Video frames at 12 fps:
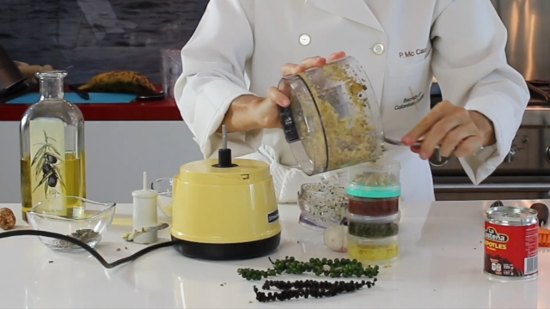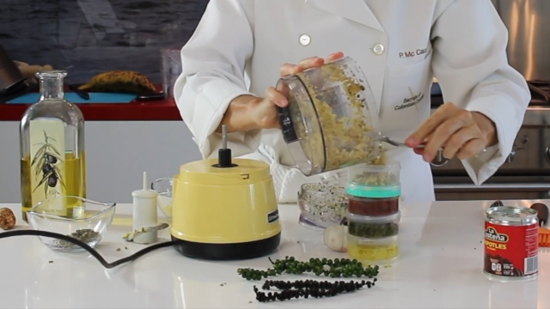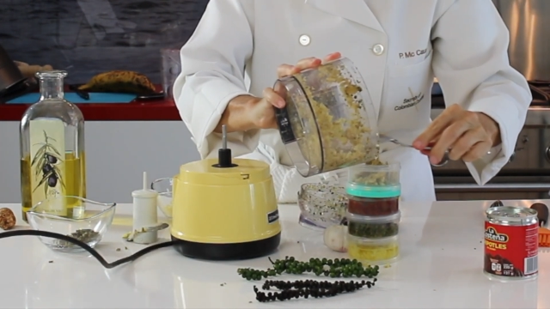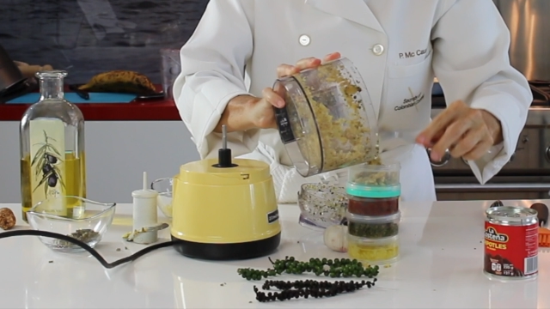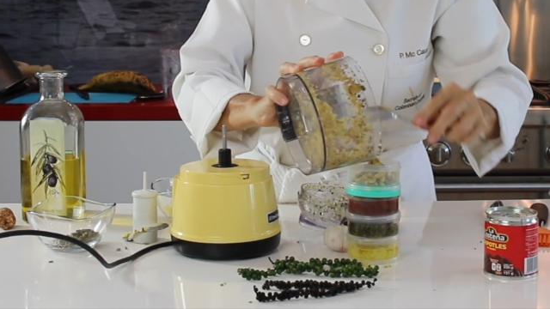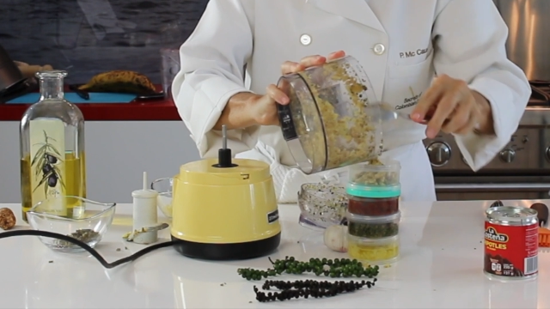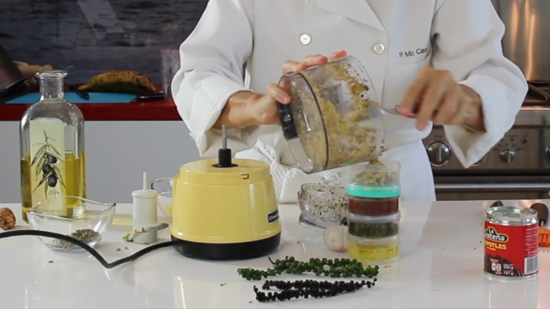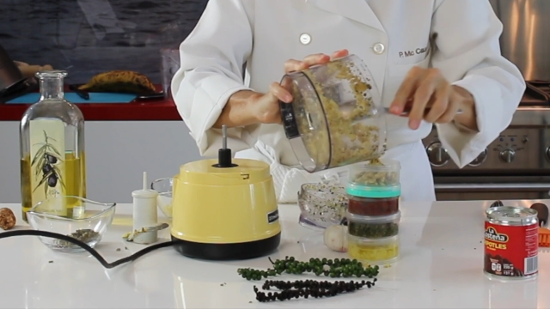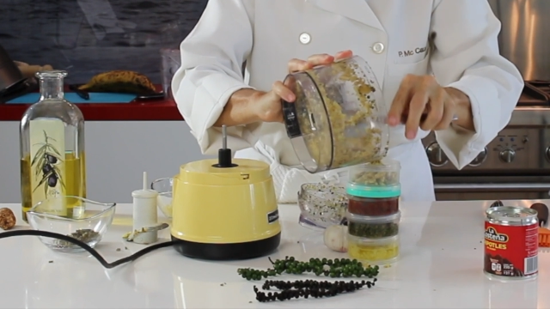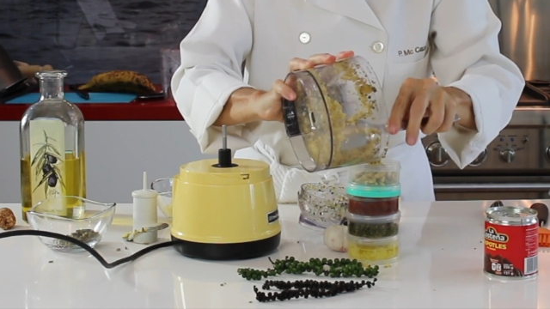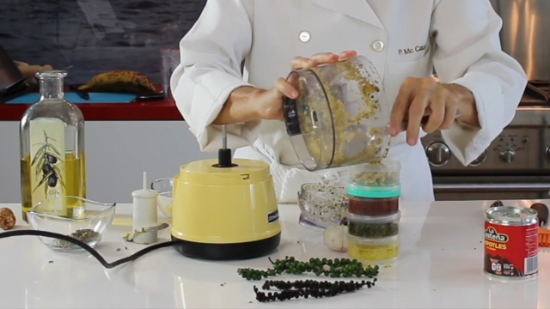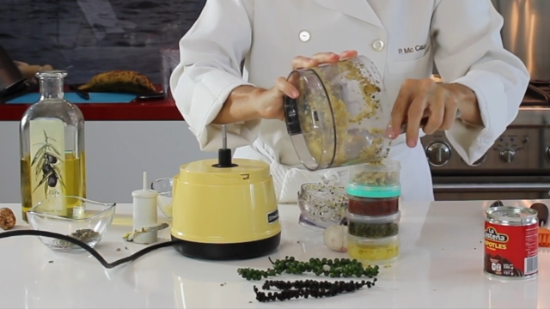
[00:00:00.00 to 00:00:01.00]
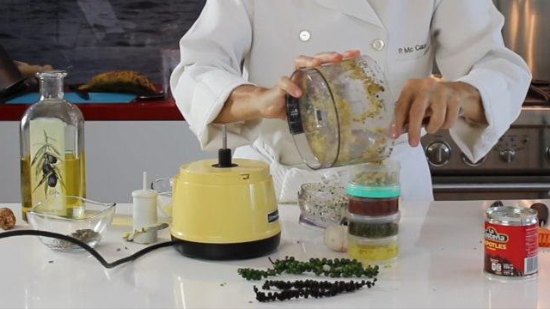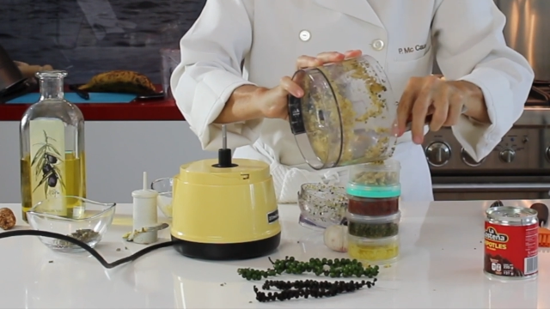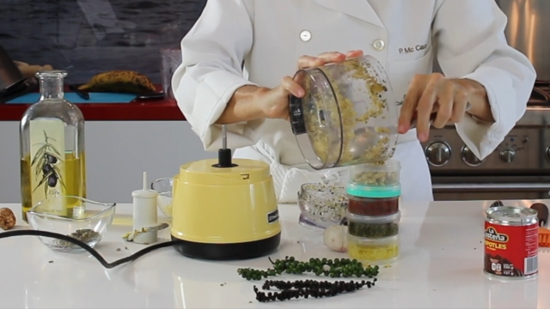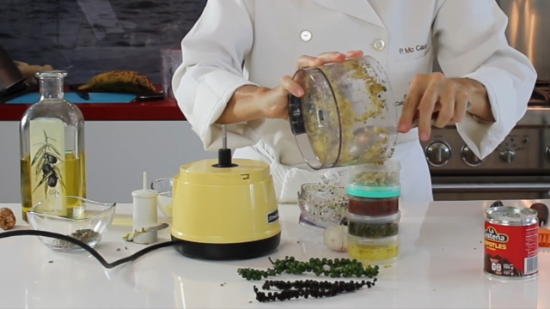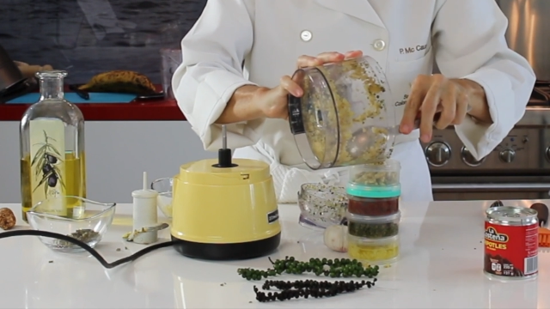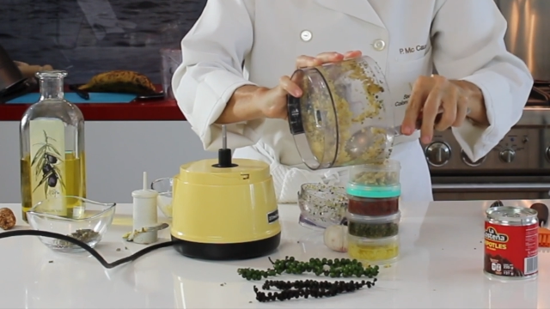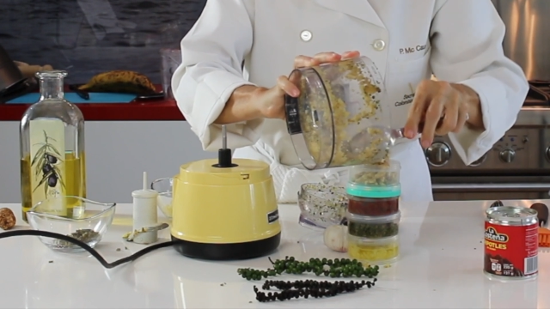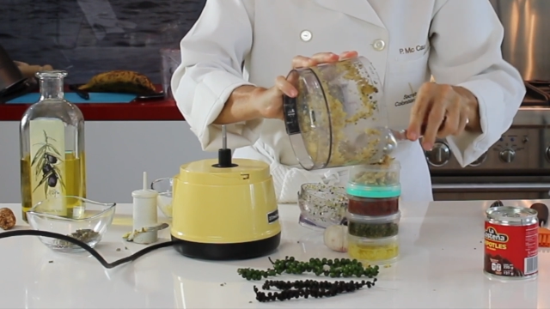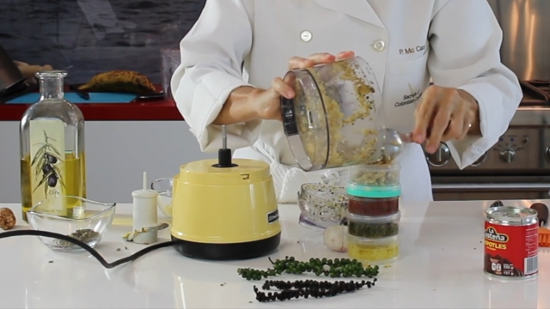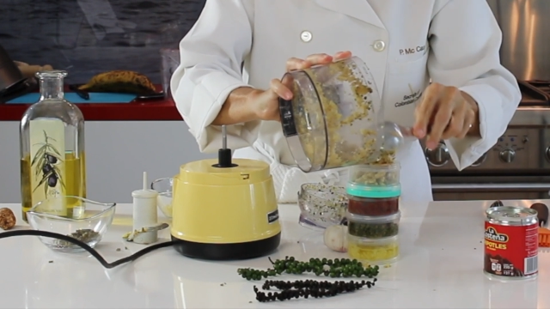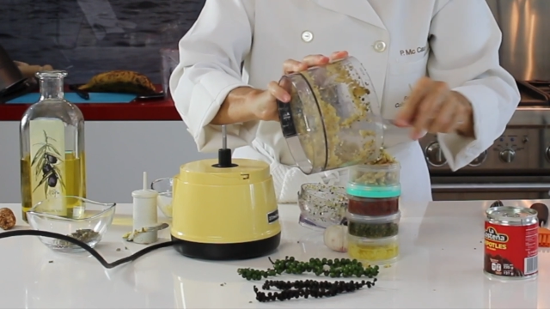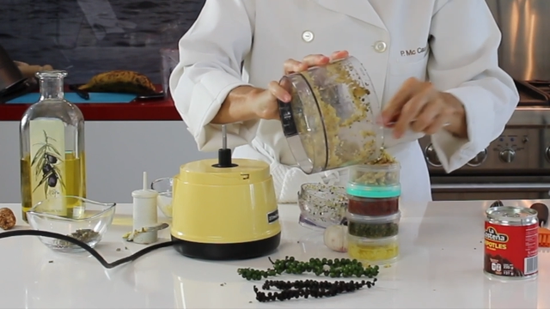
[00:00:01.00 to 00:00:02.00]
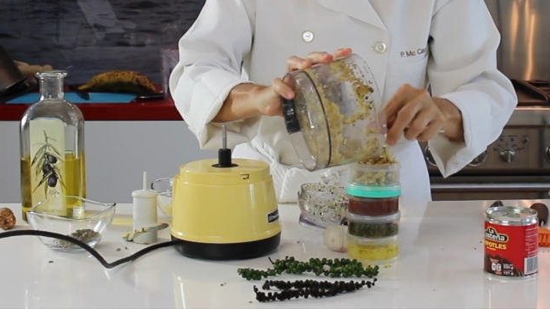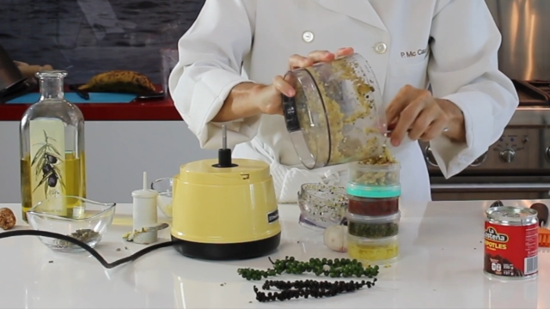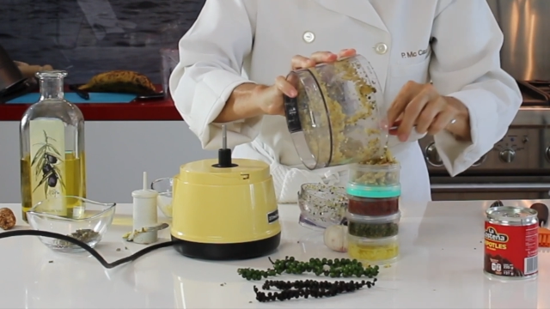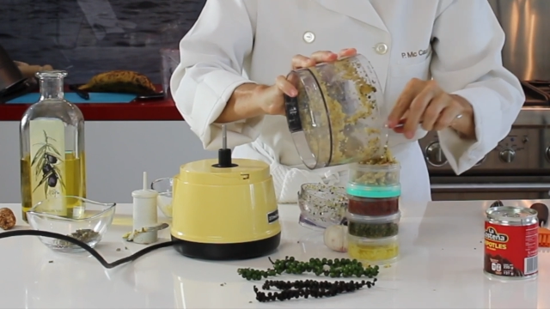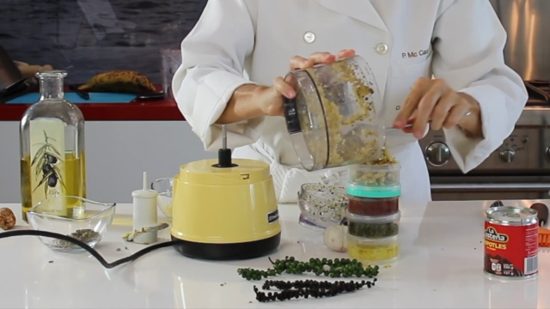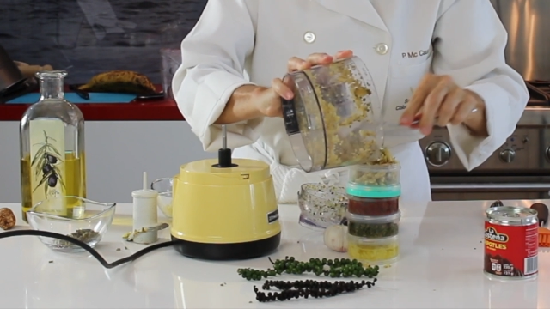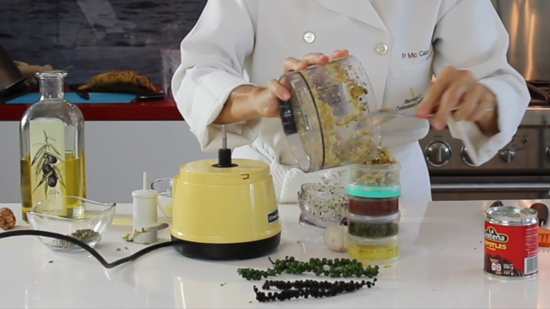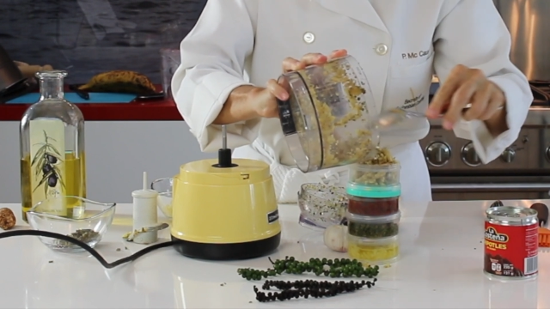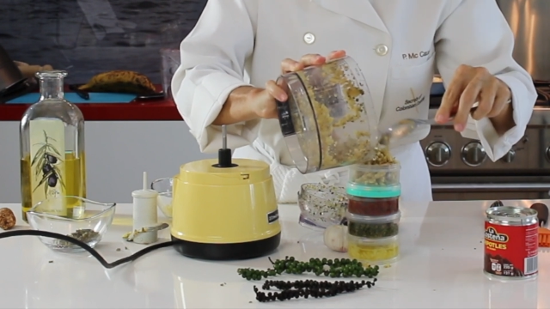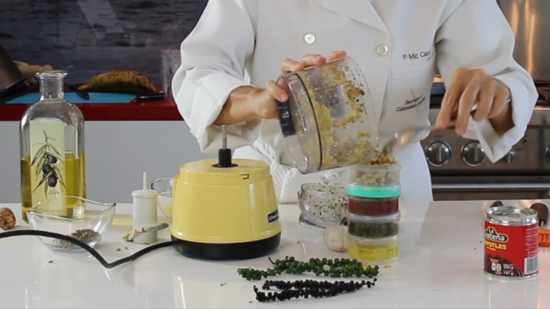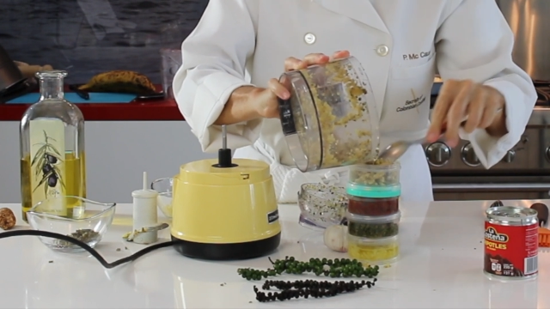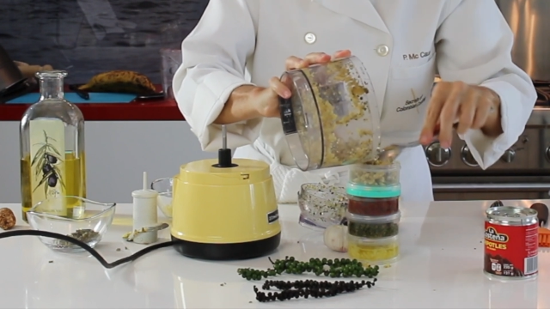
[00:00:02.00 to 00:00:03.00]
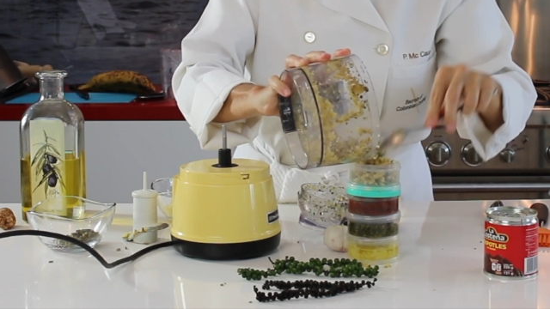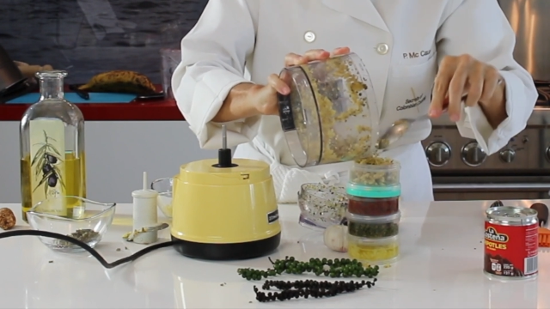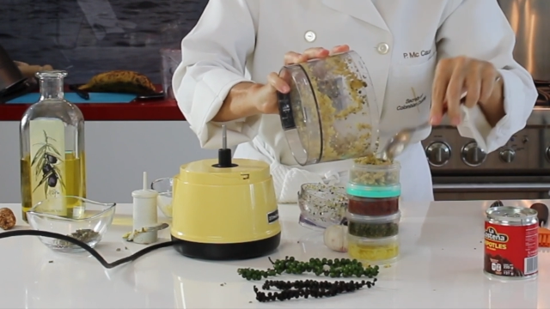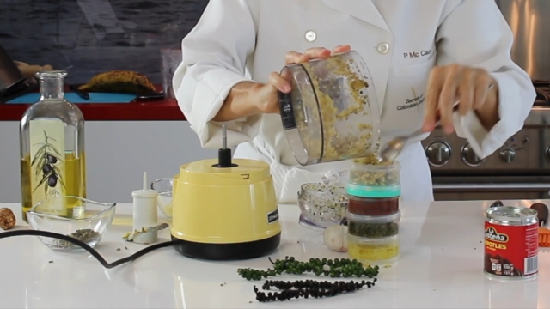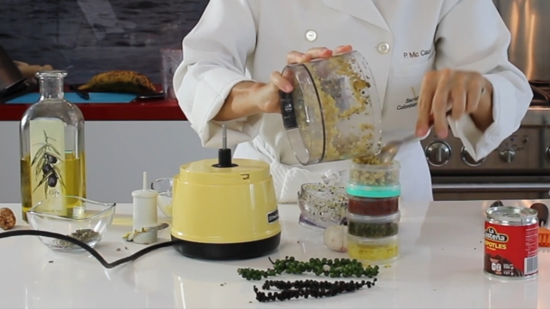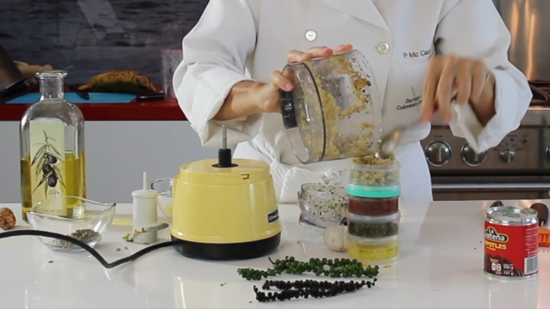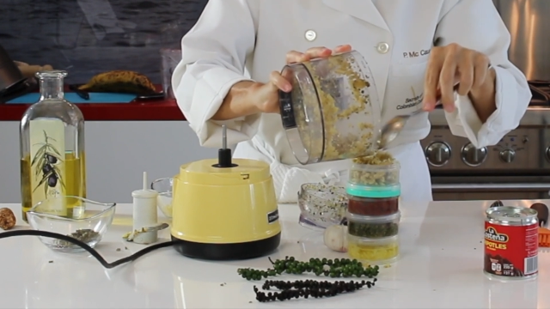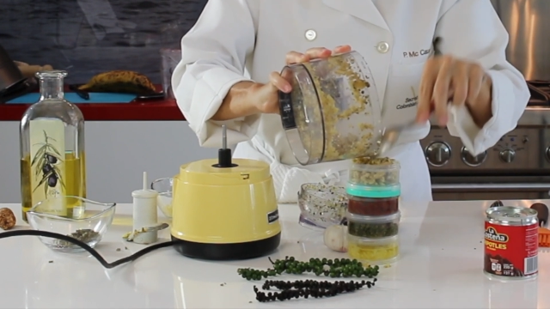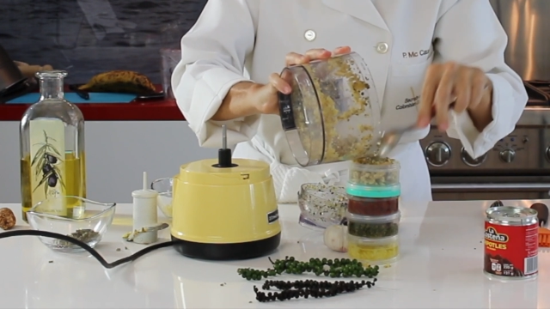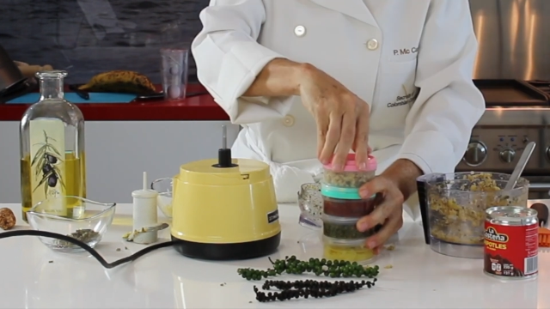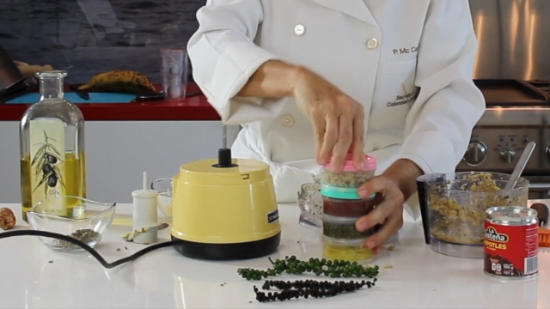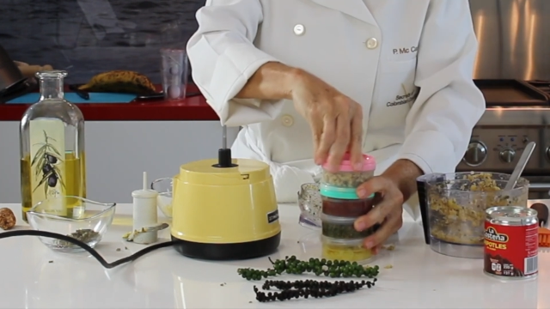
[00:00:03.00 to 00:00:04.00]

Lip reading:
[unreadable: no face in view]